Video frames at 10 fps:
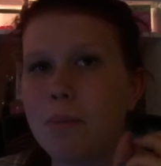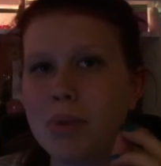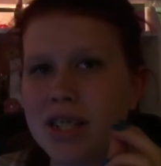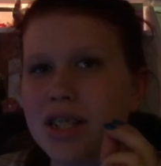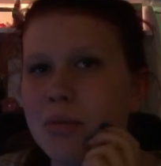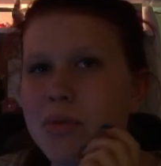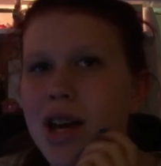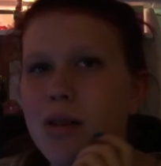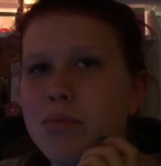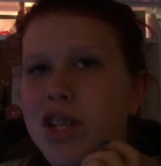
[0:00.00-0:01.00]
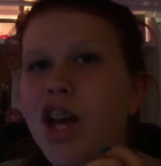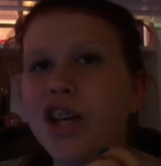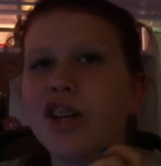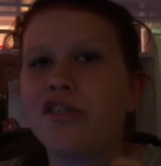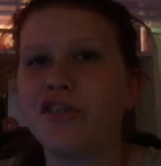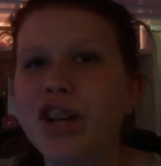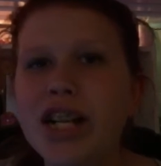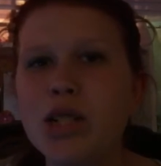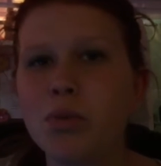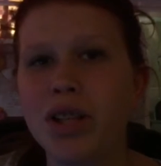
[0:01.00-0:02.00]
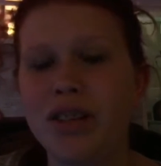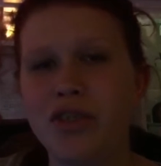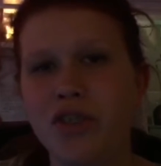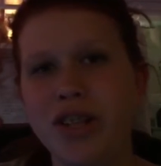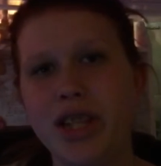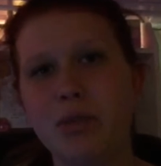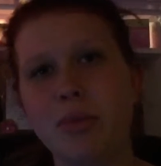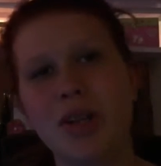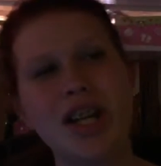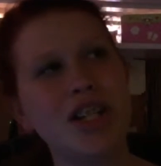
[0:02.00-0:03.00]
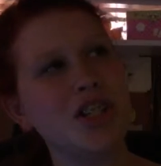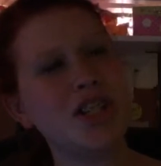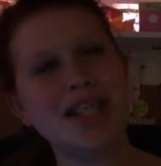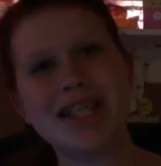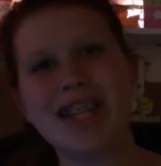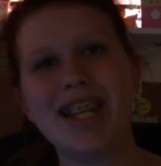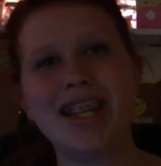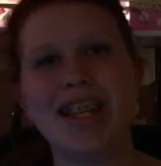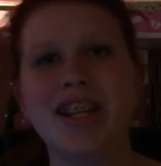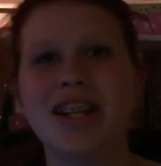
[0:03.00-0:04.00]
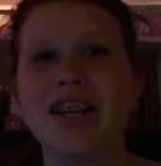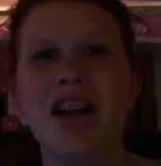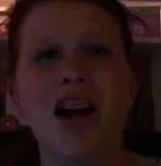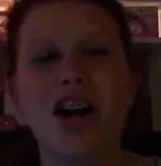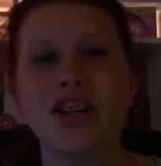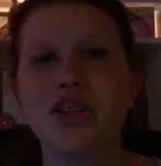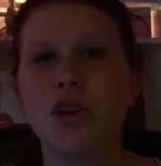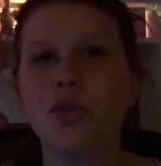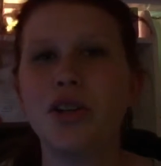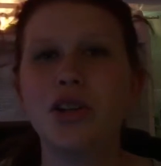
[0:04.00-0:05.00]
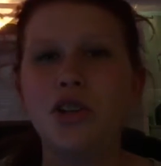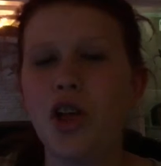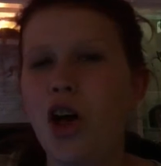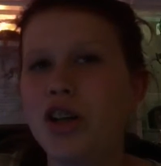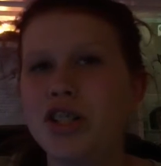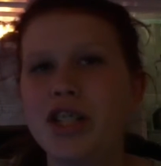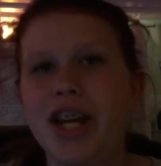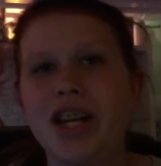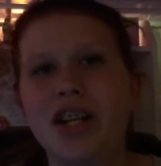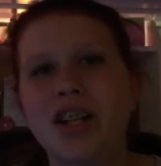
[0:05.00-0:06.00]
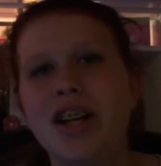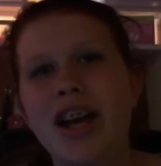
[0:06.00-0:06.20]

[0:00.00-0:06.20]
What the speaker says: But sometimes your friends won't even read the book, and you're just sitting there on your own little lawn chair